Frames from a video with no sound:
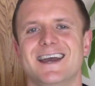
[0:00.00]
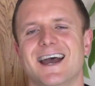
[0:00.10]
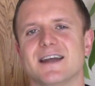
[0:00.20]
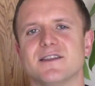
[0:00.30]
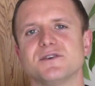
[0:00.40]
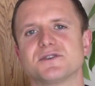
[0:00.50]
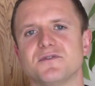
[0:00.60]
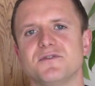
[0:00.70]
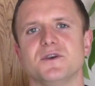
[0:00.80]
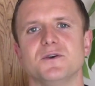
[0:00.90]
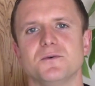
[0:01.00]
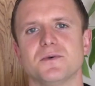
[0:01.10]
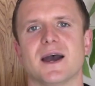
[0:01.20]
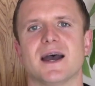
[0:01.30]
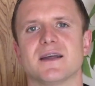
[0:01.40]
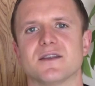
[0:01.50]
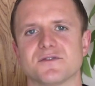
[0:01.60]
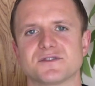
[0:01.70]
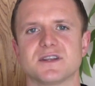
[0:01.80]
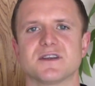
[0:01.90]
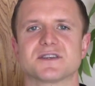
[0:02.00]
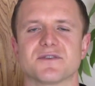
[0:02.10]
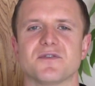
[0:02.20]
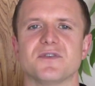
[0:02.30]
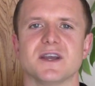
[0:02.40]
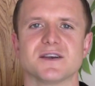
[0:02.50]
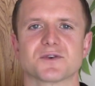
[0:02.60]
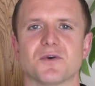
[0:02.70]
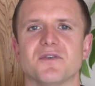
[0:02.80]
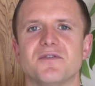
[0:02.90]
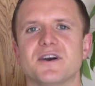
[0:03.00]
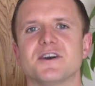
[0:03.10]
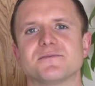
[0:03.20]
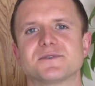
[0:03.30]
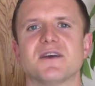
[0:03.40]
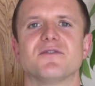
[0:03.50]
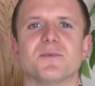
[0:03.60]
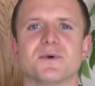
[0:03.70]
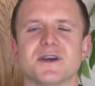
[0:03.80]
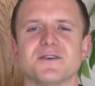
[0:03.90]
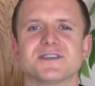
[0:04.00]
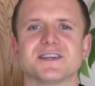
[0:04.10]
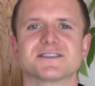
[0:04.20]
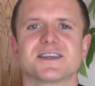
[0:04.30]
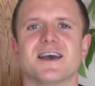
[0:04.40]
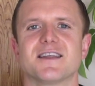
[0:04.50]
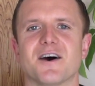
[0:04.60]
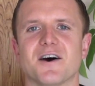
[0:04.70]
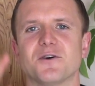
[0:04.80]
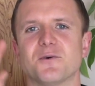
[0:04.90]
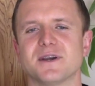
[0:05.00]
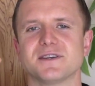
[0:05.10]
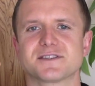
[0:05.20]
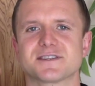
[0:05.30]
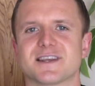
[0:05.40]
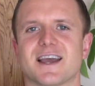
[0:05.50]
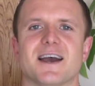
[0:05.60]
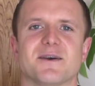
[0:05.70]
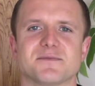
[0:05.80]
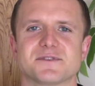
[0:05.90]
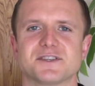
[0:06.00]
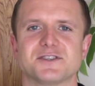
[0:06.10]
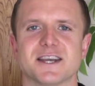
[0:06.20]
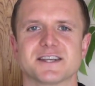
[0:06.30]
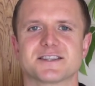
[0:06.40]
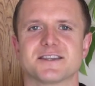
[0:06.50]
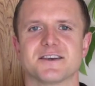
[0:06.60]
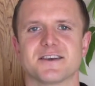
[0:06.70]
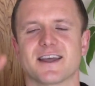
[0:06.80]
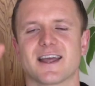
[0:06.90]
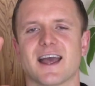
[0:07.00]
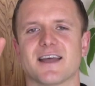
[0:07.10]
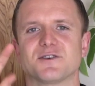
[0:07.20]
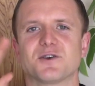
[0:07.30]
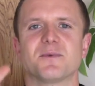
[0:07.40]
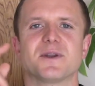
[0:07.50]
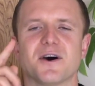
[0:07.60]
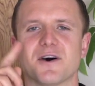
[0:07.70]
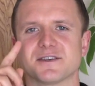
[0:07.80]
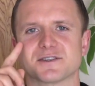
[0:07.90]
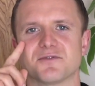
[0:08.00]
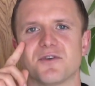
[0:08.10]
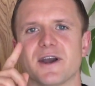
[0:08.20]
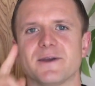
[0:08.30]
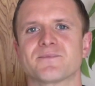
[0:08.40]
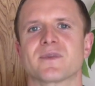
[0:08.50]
And those of you that have seen those other videos or are very observant will notice that I always suggest that the dominant eye is the right